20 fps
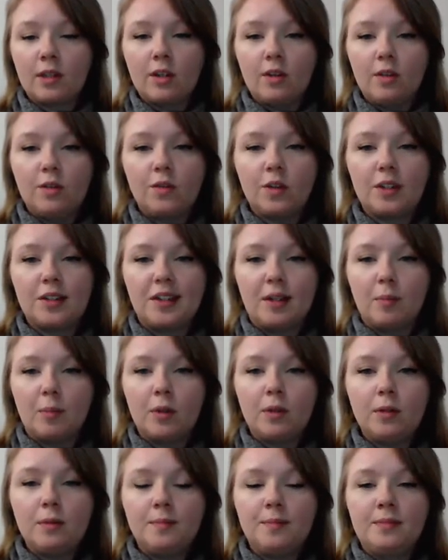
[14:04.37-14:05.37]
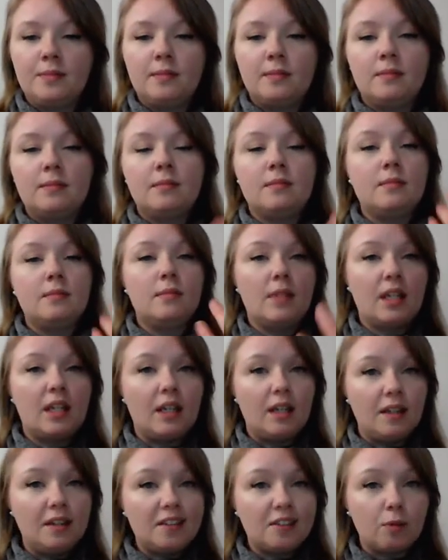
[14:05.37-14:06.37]
For example,
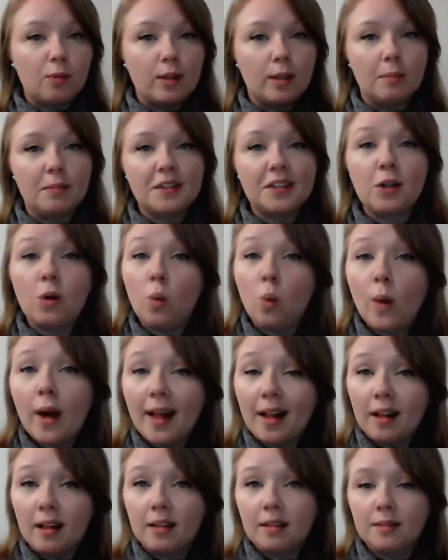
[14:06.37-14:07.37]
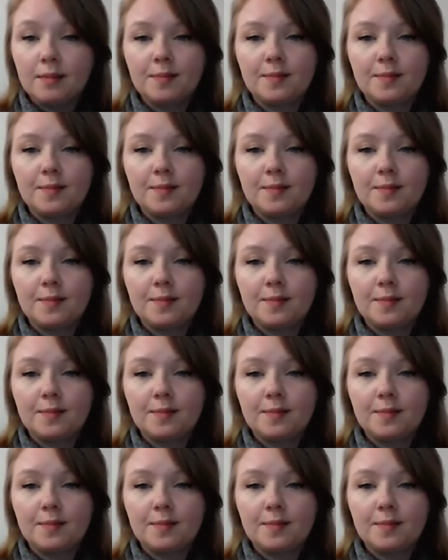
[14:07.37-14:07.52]
he swims well.